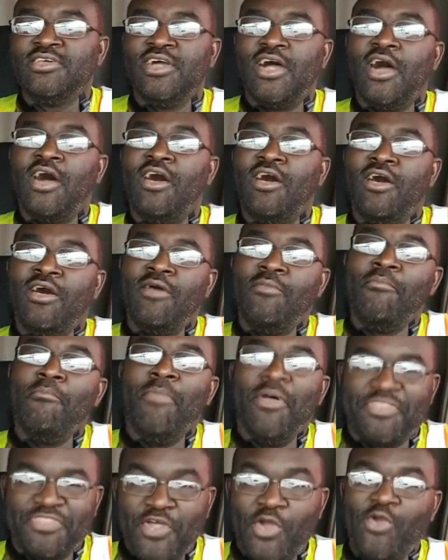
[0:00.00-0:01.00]

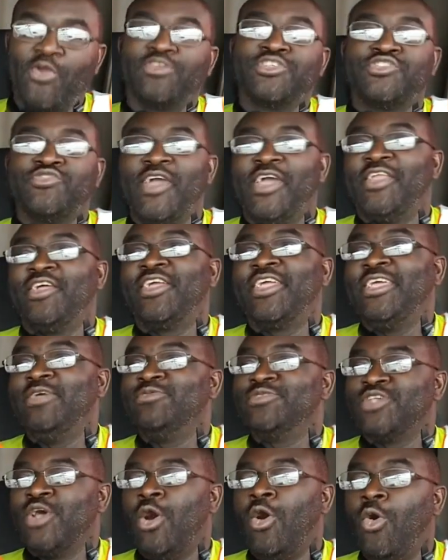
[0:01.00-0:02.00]
My third trainer, he
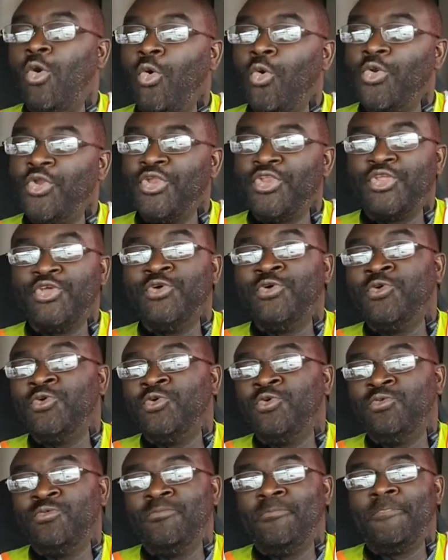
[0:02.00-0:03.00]
was an older
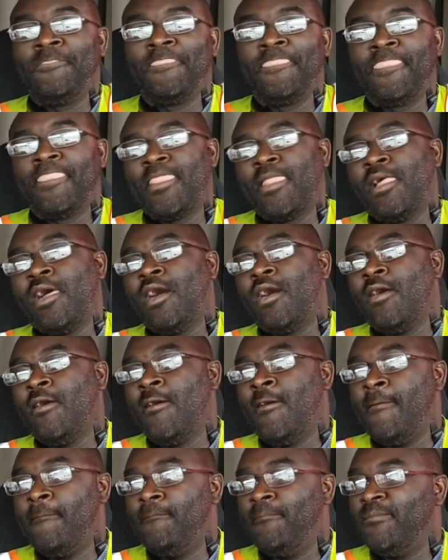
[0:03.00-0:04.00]
dude.
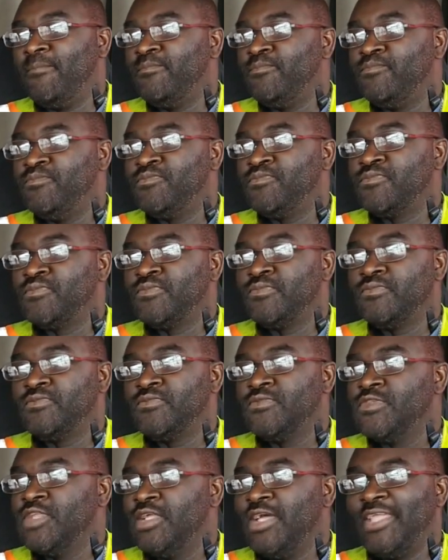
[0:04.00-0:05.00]

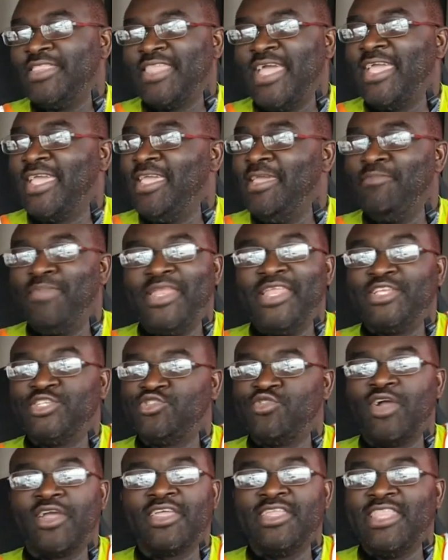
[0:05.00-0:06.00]
I think he'd been in
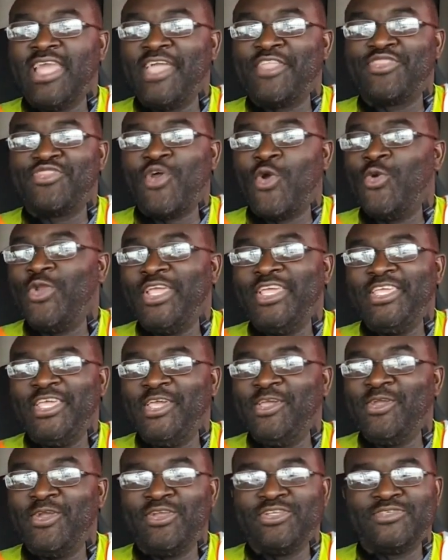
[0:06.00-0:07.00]
trucking like 30
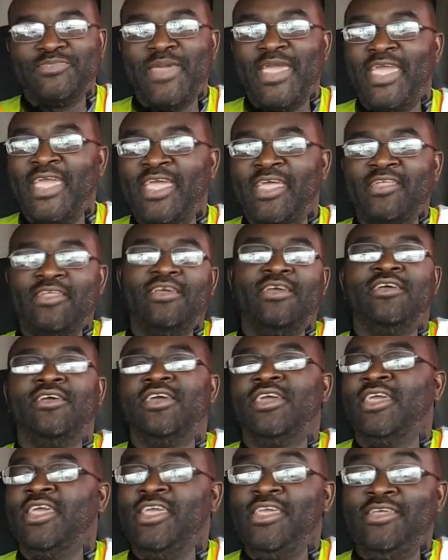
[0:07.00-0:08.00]
years, man.
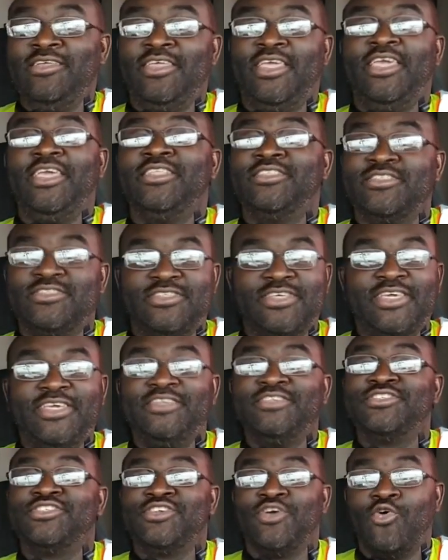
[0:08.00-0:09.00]
He
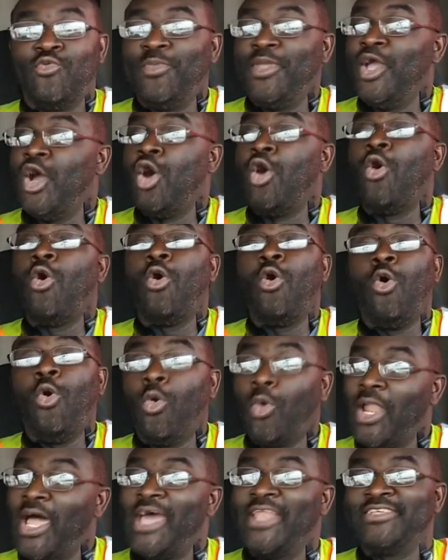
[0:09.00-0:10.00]
showed me a
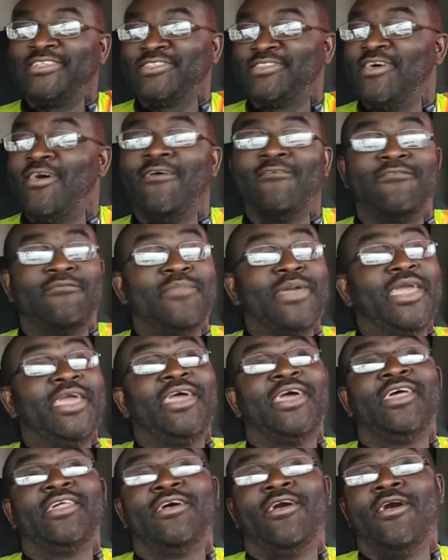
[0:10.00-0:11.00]
whole lot of stuff, man.